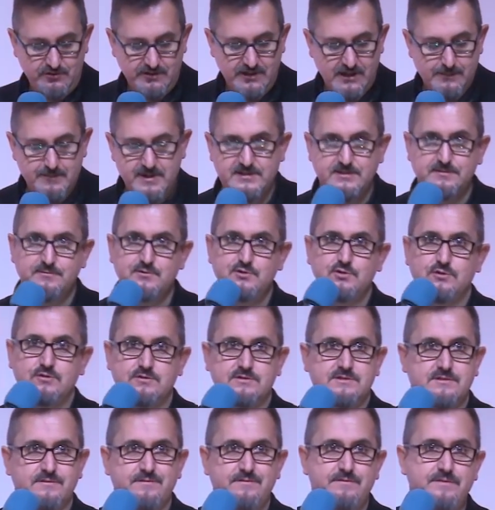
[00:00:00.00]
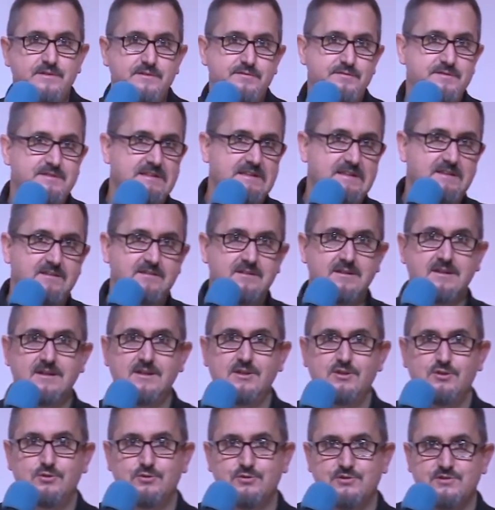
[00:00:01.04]
And I must have talked to 50
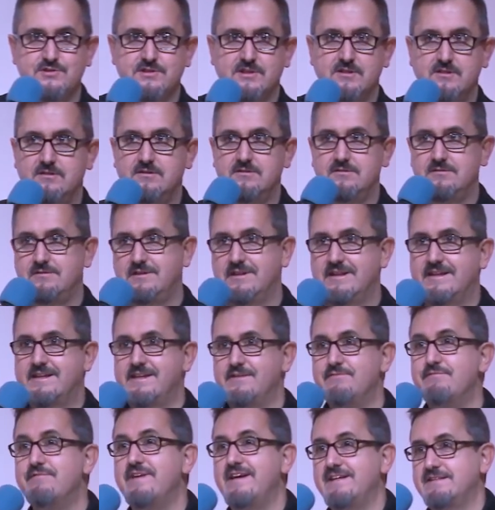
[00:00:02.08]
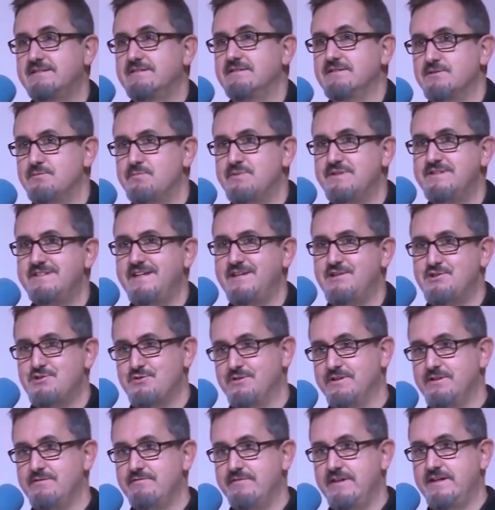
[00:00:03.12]
or so like investors,
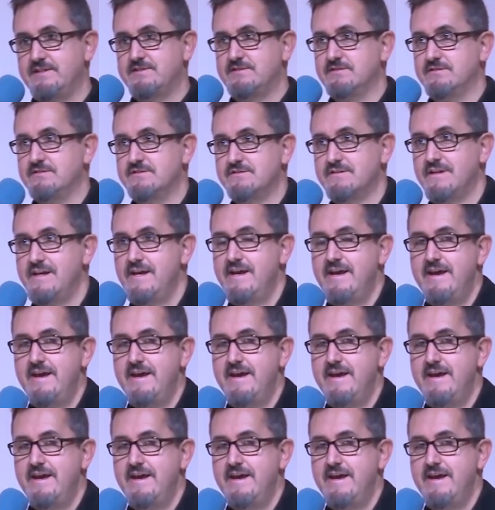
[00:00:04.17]
potential investors.